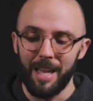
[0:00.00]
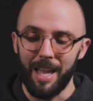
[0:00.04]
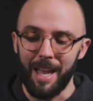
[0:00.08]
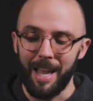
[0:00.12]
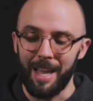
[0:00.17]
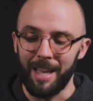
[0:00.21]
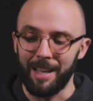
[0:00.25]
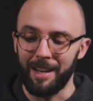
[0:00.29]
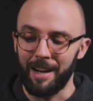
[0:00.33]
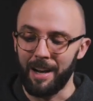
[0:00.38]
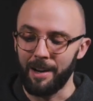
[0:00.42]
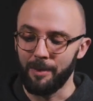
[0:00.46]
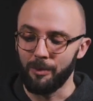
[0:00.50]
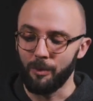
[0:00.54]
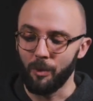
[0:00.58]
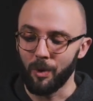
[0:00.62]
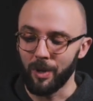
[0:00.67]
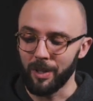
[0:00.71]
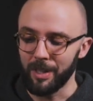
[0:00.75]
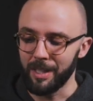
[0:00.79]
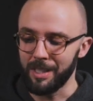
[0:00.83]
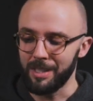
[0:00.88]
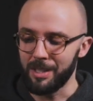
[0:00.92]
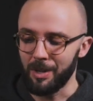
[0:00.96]
and I
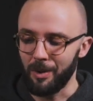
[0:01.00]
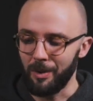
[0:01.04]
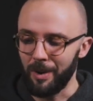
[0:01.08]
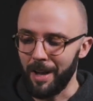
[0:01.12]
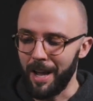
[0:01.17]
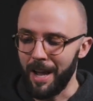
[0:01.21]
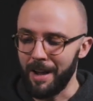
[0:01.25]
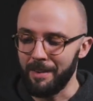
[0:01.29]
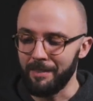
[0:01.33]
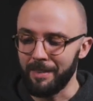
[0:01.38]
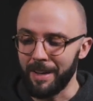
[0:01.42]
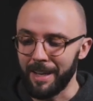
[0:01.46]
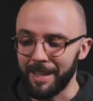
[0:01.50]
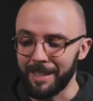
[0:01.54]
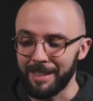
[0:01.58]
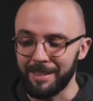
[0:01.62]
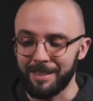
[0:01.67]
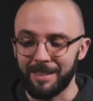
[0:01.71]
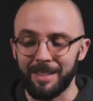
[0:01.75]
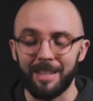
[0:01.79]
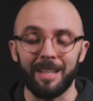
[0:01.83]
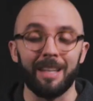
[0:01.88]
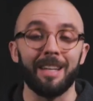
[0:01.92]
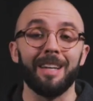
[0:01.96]
really don't have
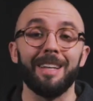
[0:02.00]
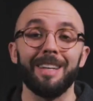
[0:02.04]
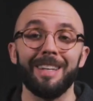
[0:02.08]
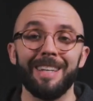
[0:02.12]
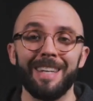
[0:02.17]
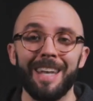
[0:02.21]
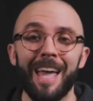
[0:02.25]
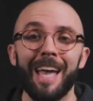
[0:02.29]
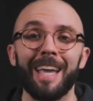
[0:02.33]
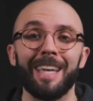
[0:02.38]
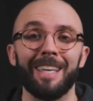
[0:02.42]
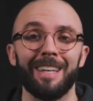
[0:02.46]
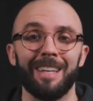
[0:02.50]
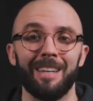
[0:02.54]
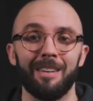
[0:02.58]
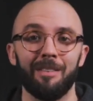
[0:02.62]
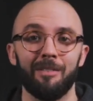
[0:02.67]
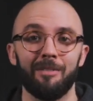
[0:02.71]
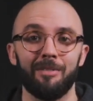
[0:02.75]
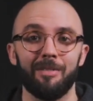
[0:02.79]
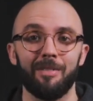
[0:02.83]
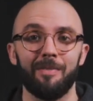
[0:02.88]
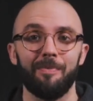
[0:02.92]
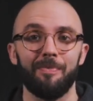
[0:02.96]
anything negative
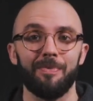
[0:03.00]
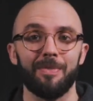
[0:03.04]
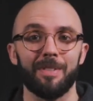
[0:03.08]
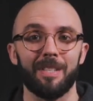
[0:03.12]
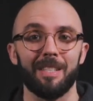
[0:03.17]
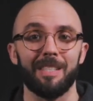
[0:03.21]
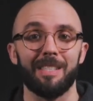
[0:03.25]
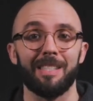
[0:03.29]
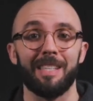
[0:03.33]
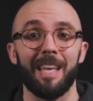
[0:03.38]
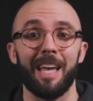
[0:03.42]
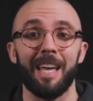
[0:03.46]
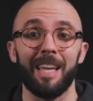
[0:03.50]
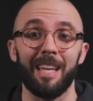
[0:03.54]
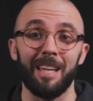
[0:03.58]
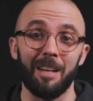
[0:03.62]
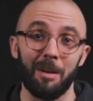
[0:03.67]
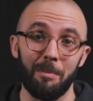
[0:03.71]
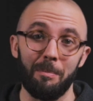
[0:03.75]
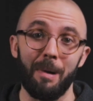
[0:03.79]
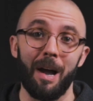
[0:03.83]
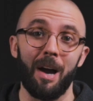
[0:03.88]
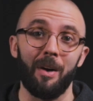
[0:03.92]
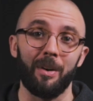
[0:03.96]
to say
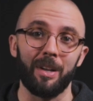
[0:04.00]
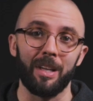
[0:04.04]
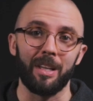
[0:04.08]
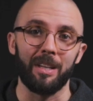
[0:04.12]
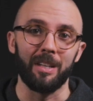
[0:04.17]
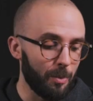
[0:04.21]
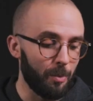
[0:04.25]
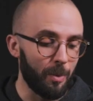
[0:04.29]
about it.